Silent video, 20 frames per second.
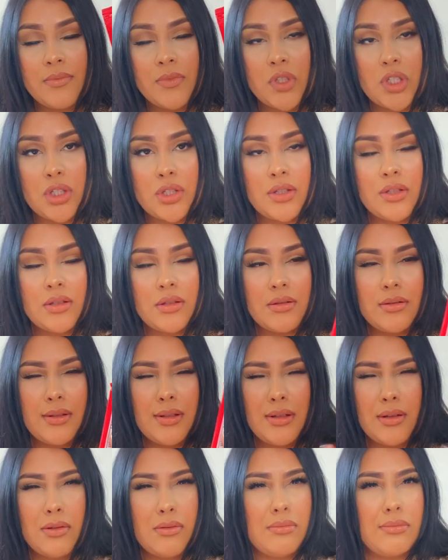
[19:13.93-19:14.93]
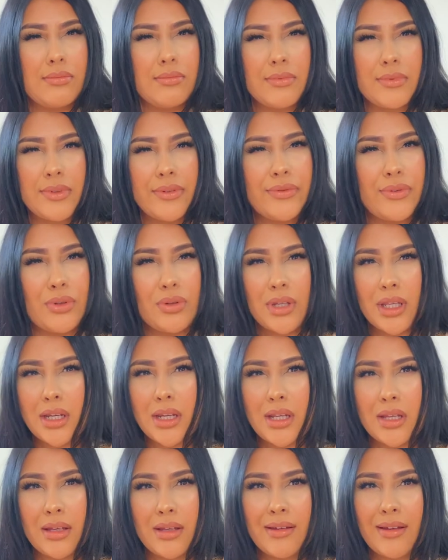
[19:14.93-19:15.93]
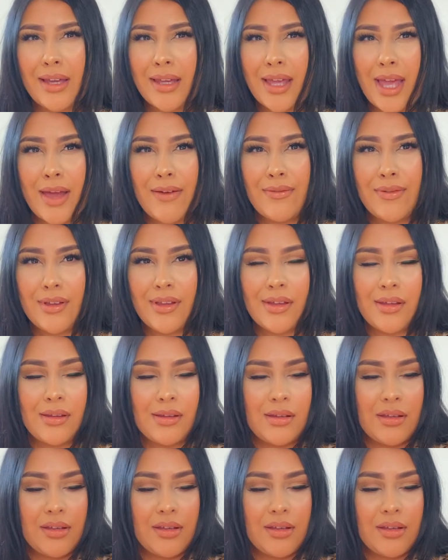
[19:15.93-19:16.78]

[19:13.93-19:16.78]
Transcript: just, you know, if you need it, I have it.